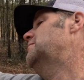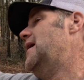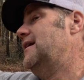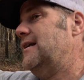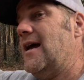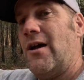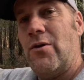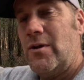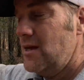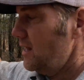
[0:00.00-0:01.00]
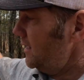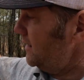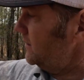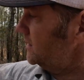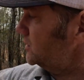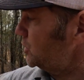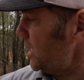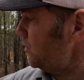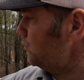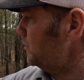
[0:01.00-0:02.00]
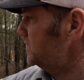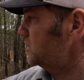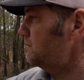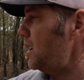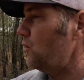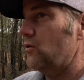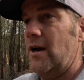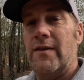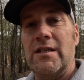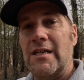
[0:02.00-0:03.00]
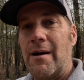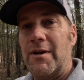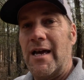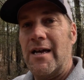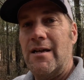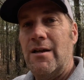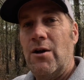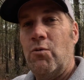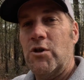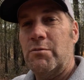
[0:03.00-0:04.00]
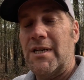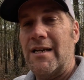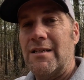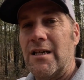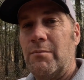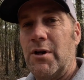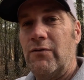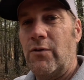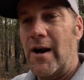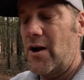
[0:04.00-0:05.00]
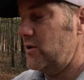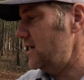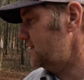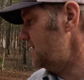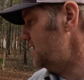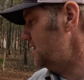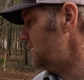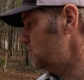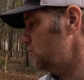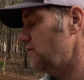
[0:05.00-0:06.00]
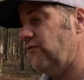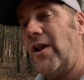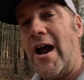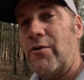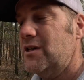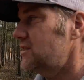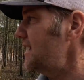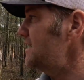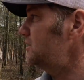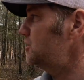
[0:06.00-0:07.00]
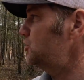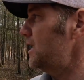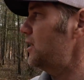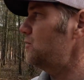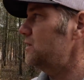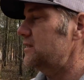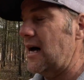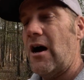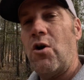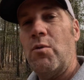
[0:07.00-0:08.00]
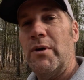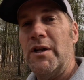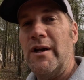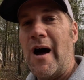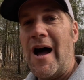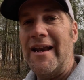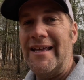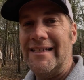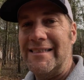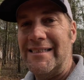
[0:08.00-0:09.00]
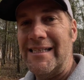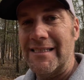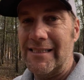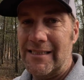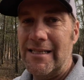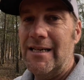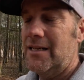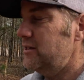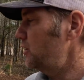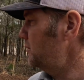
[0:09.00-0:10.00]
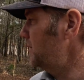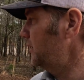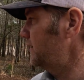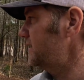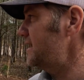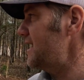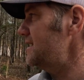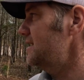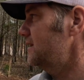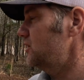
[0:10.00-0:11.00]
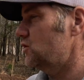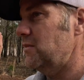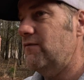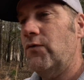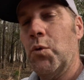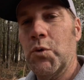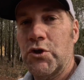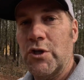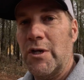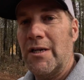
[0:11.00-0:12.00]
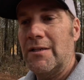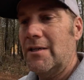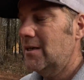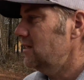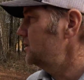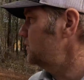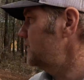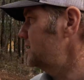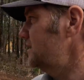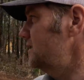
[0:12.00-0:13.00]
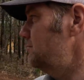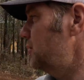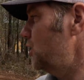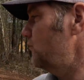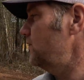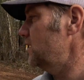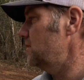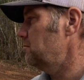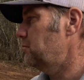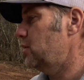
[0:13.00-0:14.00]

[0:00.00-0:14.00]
back down, and this shadow will be smaller at this time of day once potatoes get above ground. And as they get into the flowering stage, this shadow is all but non-existent during the middle of the day. This will be full sun. So this is the perfect